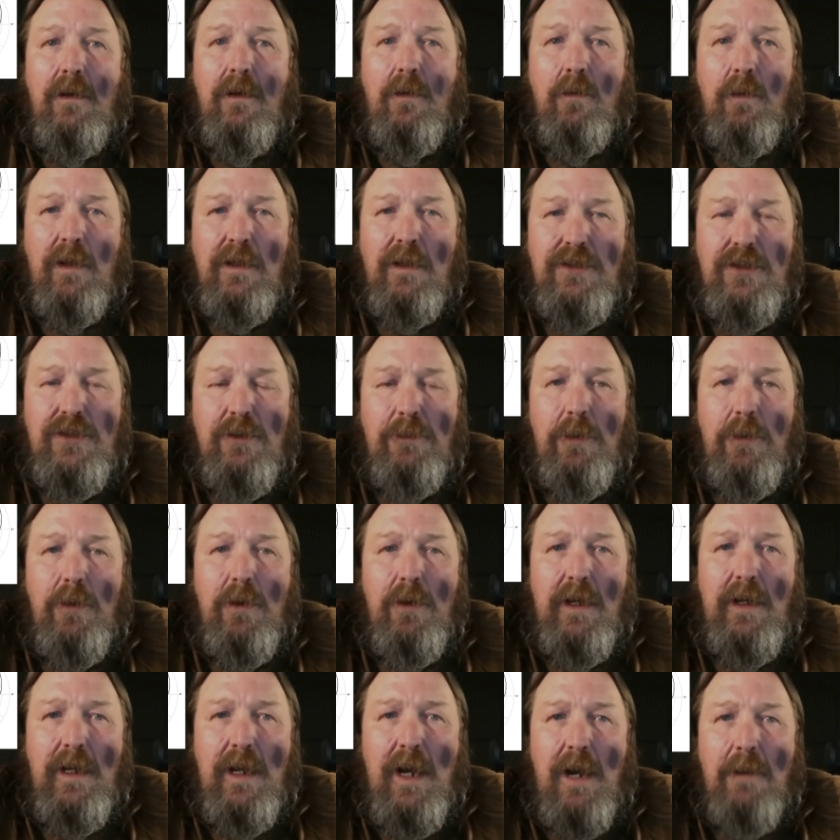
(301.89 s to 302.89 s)
while super
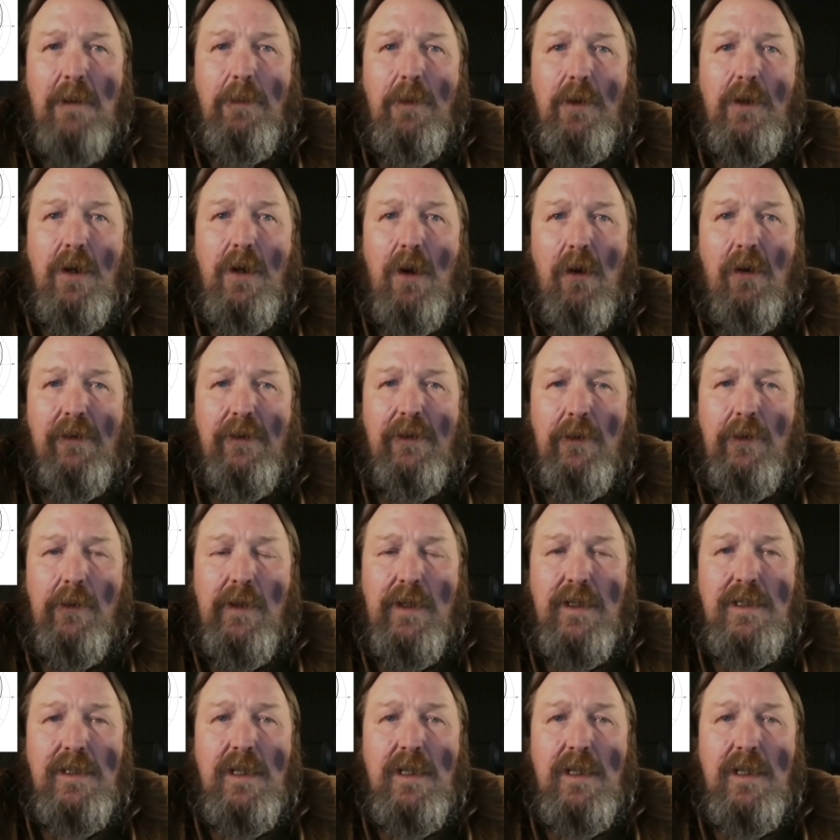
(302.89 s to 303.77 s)
and hypercardioids